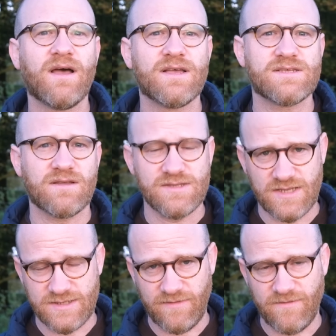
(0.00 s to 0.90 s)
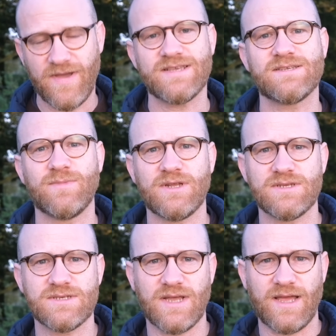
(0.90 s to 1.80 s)
a certain sense of
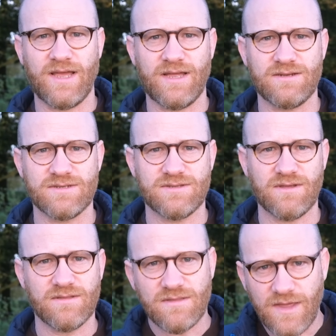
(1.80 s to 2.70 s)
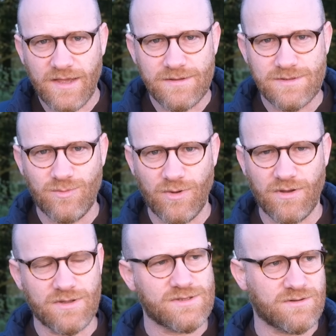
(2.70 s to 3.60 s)
investment, and that things
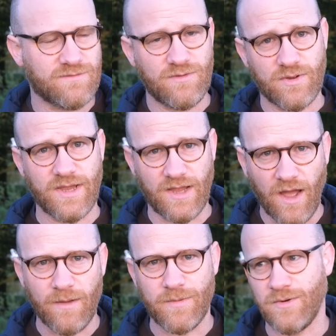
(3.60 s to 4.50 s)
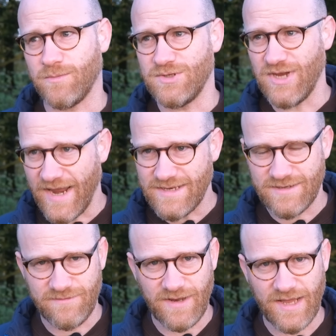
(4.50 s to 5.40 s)
were sort of looking up, and
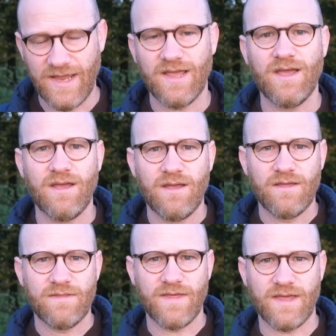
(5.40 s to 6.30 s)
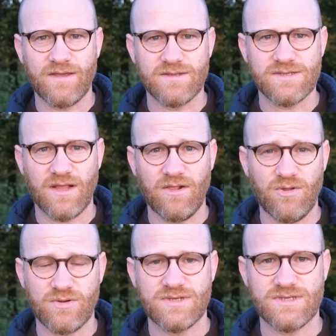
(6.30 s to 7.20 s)
objectively, things
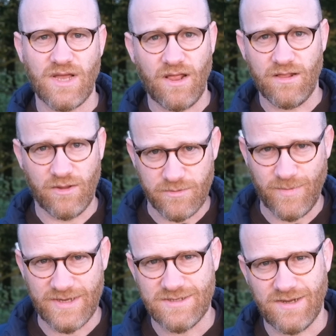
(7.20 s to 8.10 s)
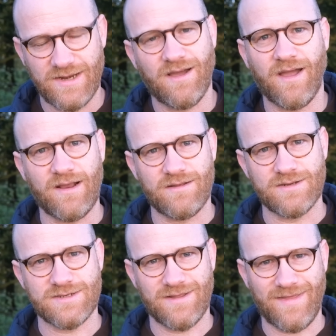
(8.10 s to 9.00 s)
looked a lot better in
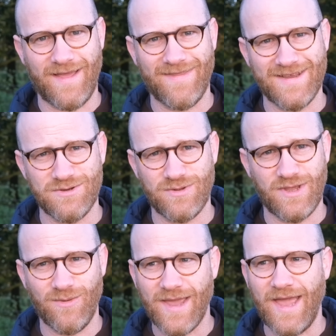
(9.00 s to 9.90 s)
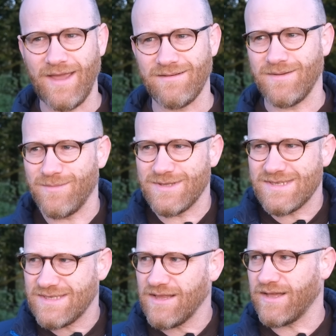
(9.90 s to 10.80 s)
Ireland than they do in the UK. But
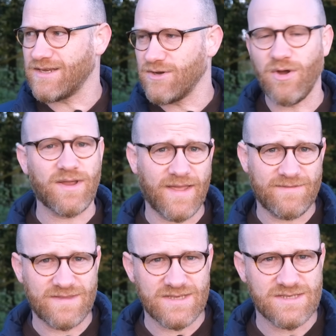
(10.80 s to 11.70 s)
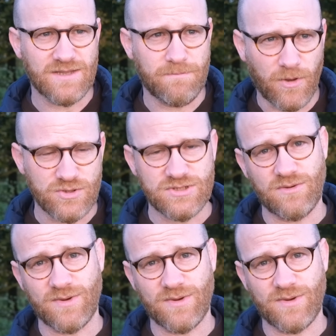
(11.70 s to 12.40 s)
still, I did not get this emotional